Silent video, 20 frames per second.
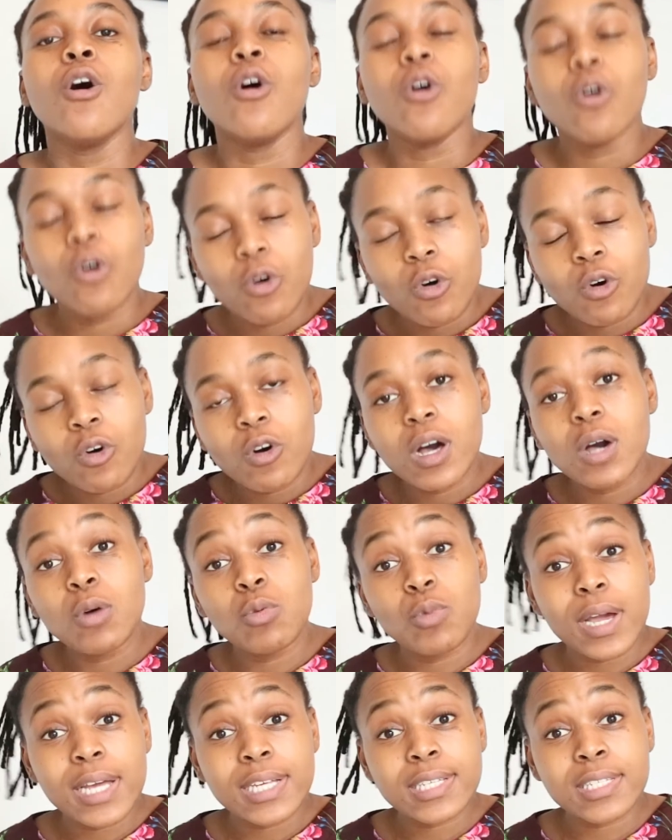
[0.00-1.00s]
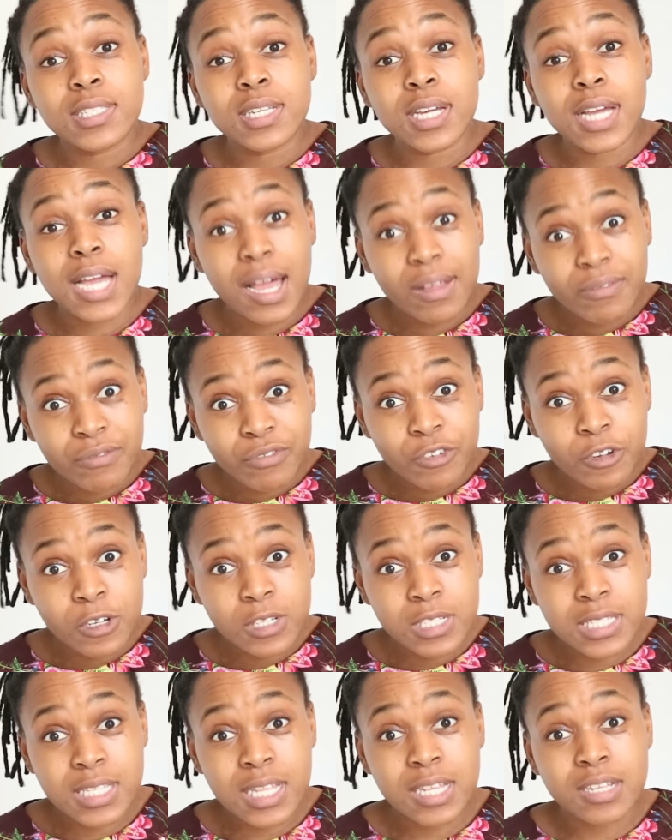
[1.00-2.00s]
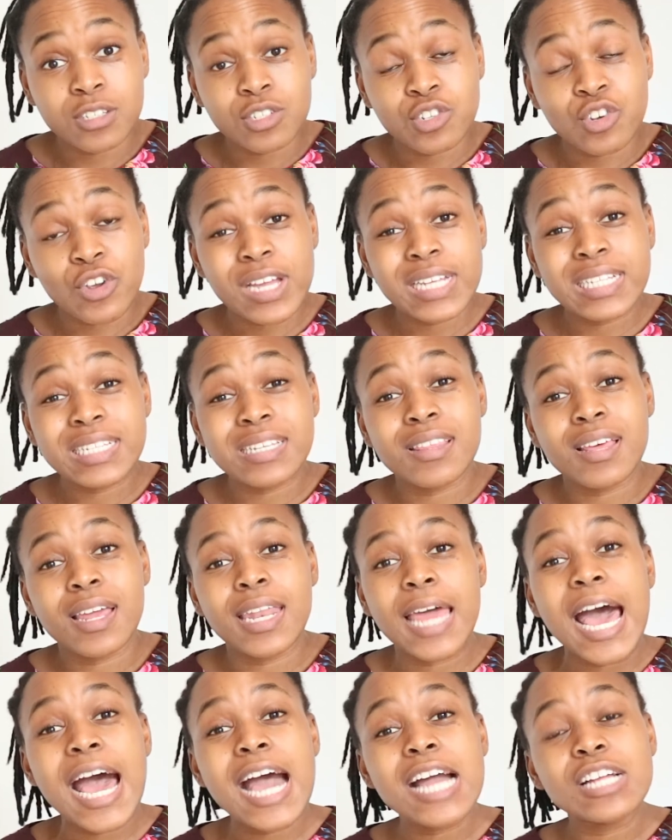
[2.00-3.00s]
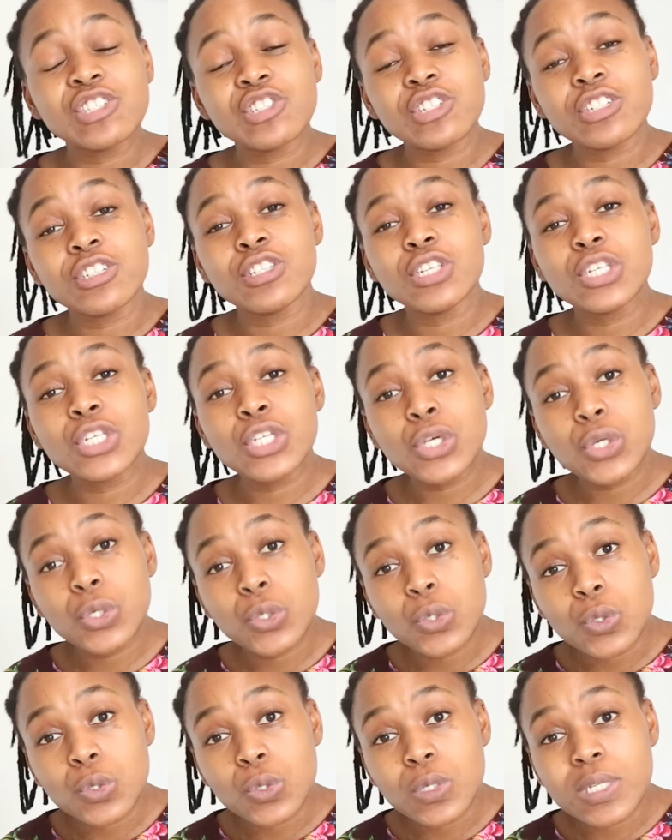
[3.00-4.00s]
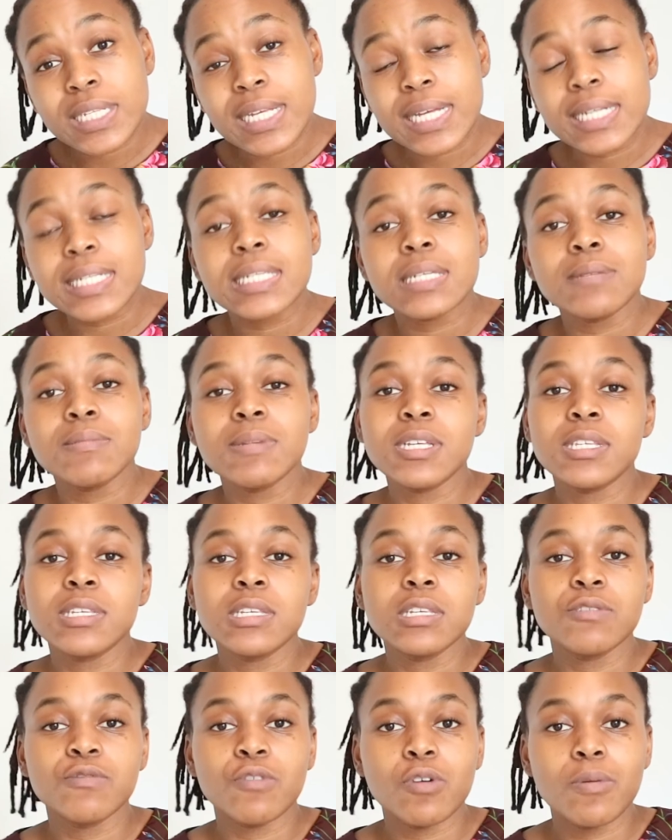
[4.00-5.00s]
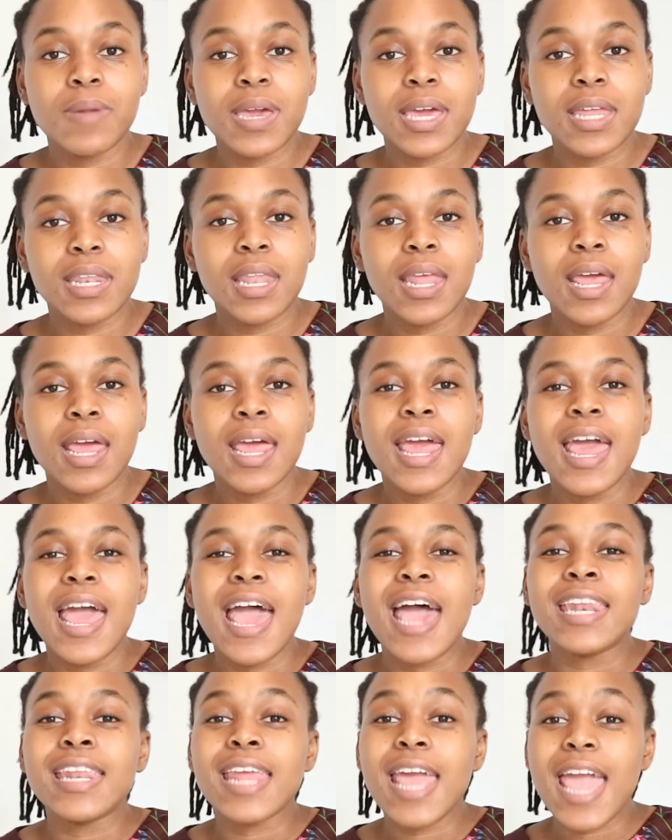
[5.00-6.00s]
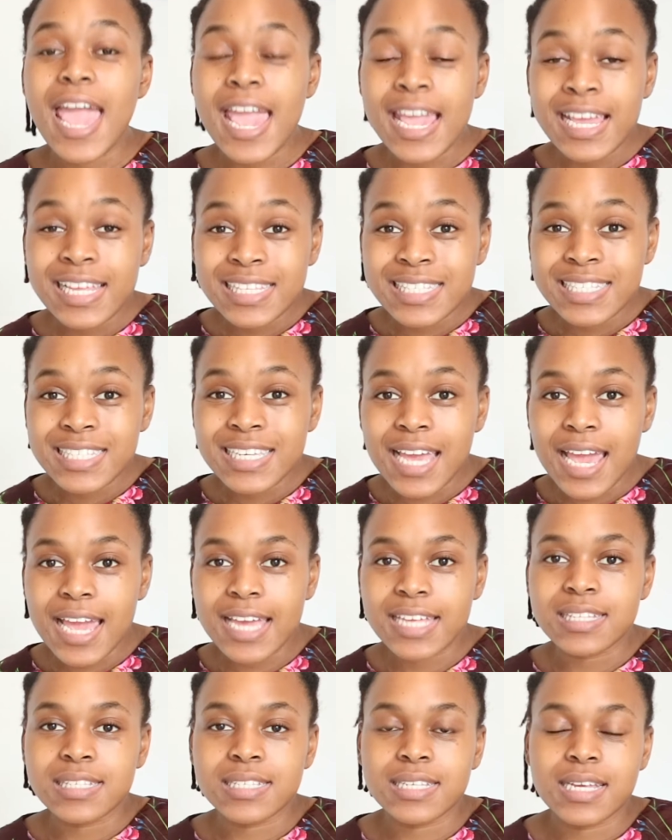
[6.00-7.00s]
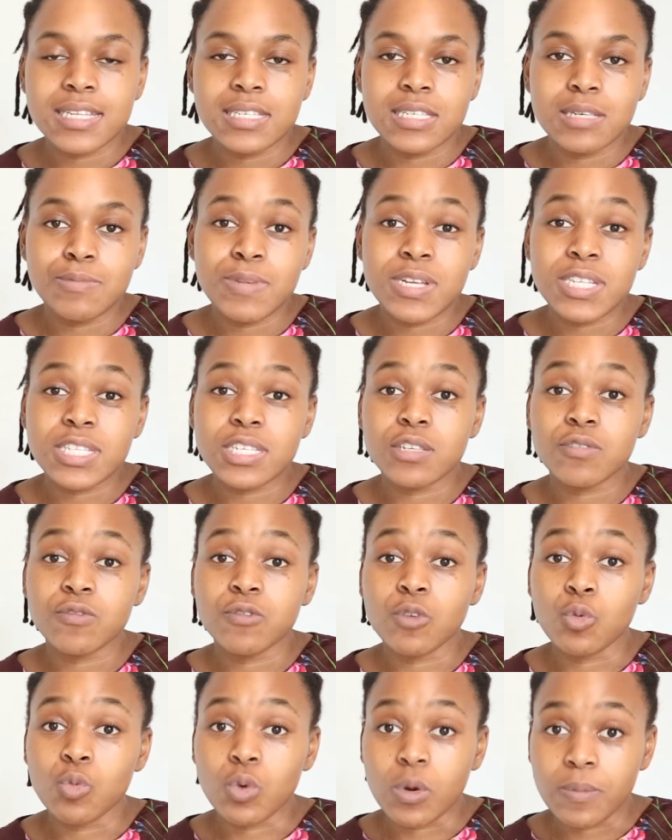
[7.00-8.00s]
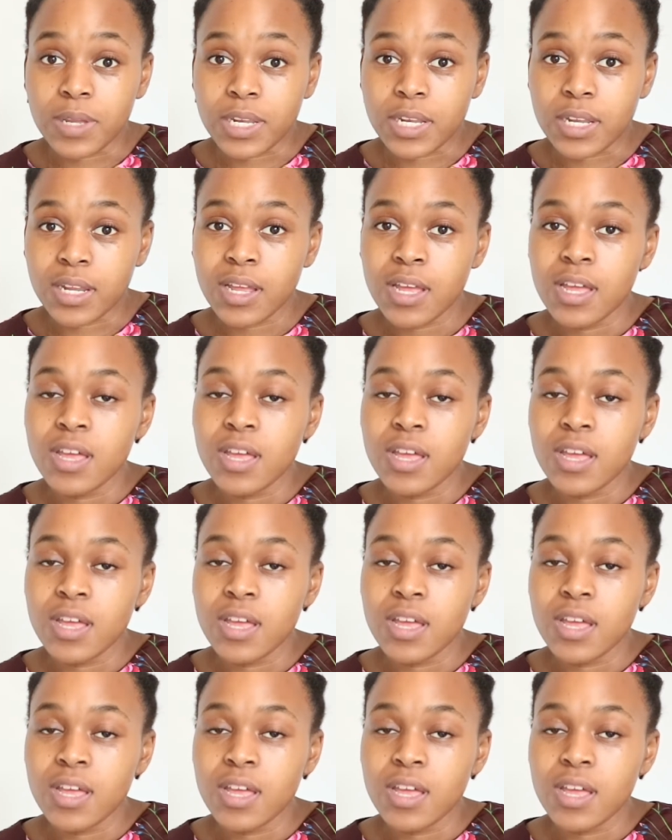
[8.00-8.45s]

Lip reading: or a waist circumference that is greater than 102 centimeters for men and 88 centimeters for women,